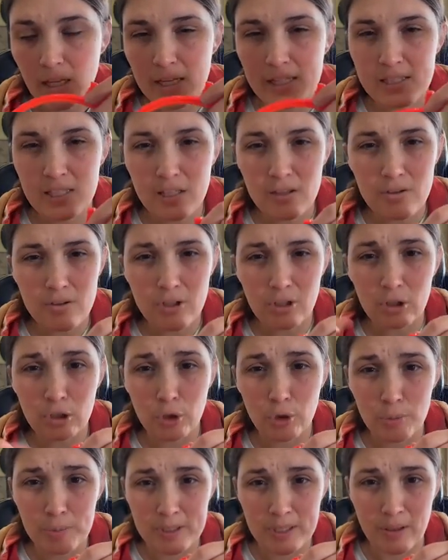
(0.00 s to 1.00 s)
it's either the
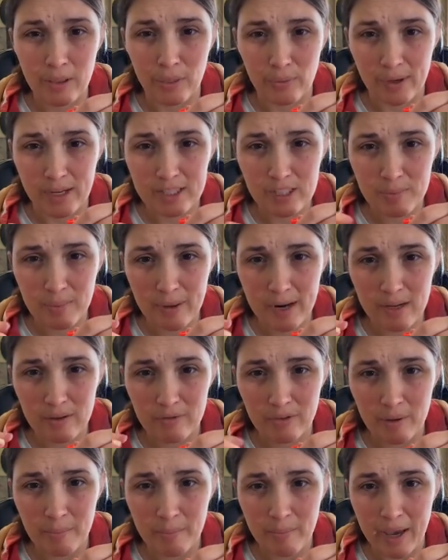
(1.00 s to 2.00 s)
Loops and Threads
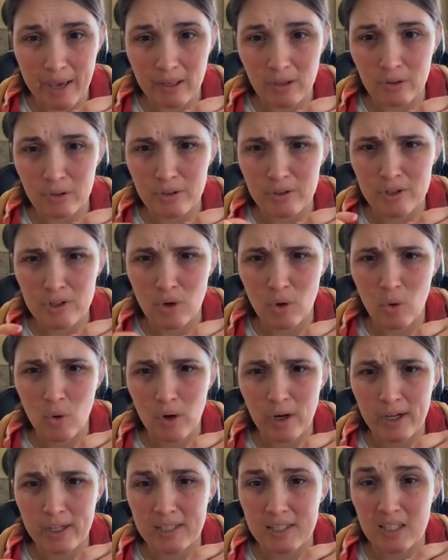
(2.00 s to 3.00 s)
brand from Michaels
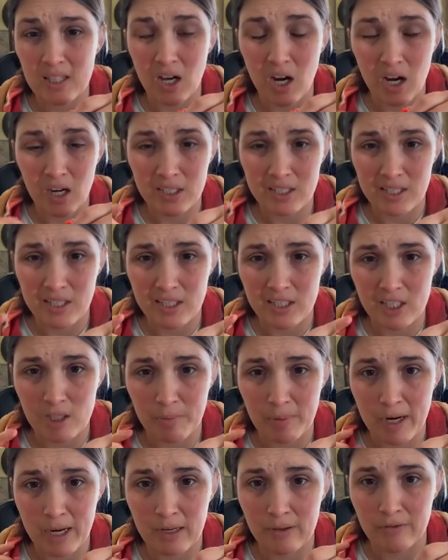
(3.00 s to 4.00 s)
or it's the Artiste
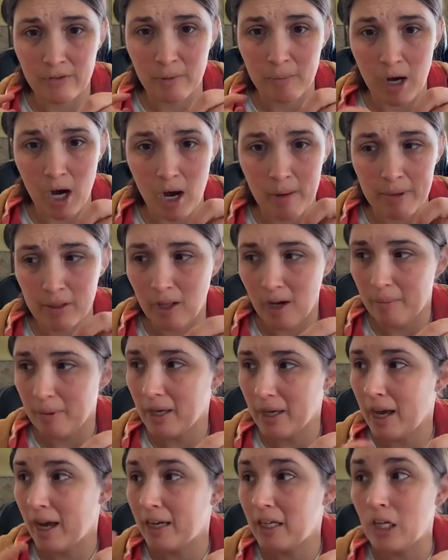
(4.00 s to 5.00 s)
brand from Hobby
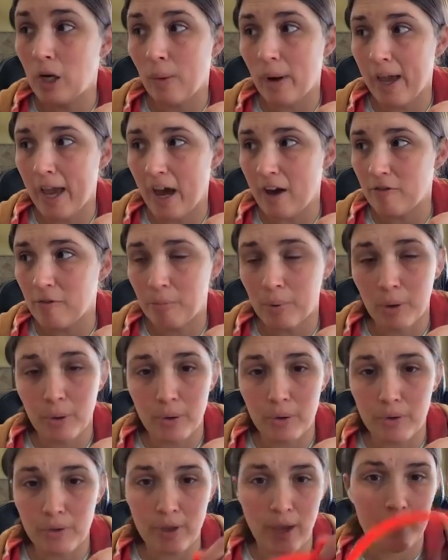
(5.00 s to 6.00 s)
Lobby. I know I have
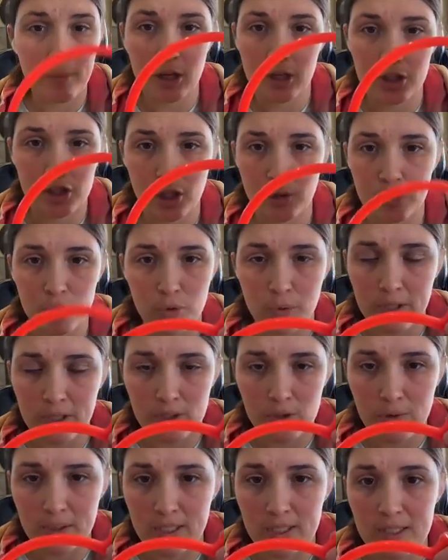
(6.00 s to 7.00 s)
both. I'm not sure which one
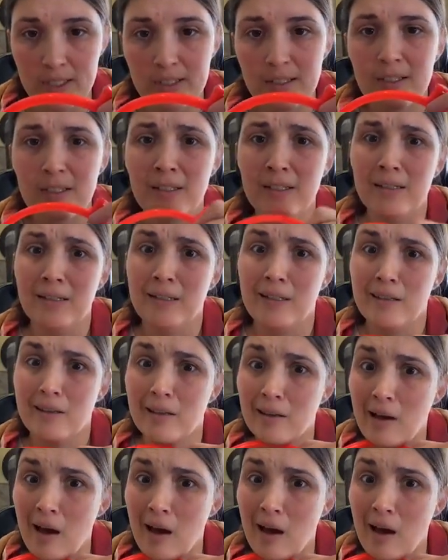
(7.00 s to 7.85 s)
this one is. The